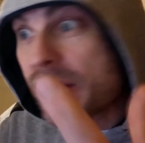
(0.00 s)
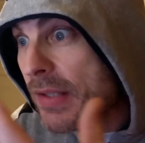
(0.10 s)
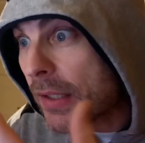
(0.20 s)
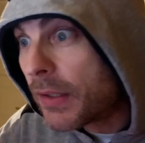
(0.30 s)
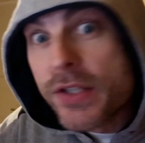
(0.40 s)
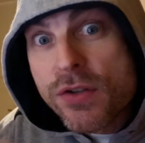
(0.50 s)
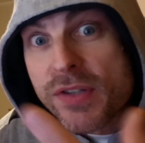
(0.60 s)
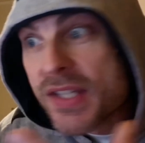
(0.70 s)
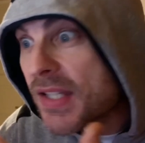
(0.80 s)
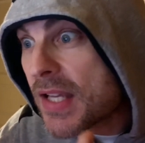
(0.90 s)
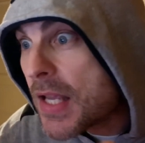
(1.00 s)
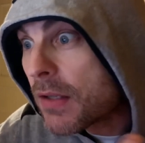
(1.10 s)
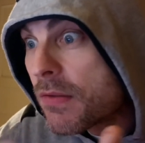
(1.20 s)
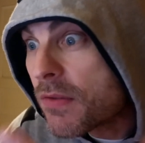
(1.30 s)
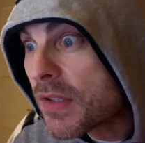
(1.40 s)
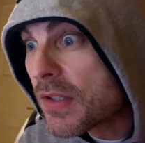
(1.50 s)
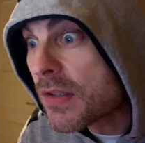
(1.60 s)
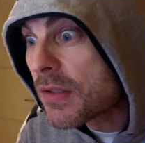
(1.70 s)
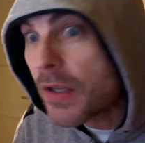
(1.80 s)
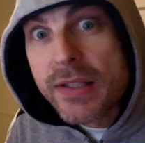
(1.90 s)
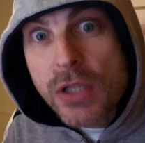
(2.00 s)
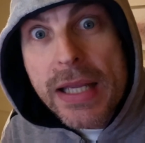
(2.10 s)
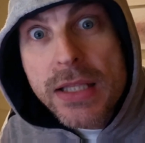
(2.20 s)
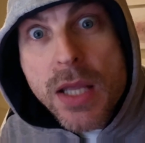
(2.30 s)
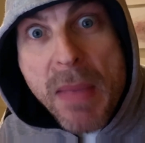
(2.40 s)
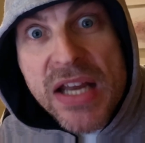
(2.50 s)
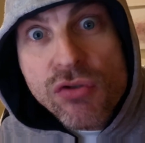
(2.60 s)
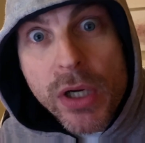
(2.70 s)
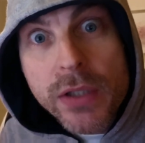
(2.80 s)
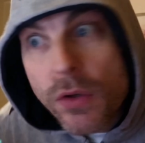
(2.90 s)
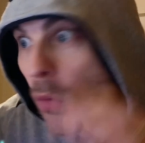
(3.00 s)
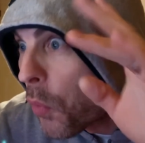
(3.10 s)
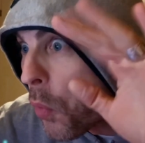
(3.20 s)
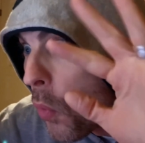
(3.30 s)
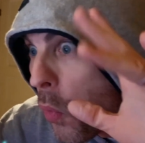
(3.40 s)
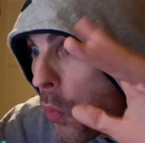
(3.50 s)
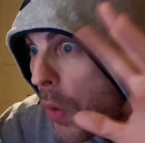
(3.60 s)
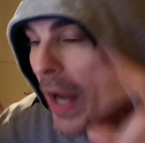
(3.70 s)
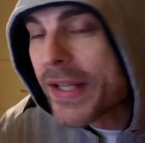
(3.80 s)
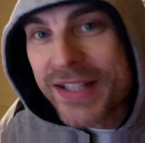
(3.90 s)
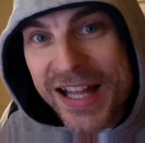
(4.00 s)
suddenly you see it, and it's just, it's like in the Matrix. I can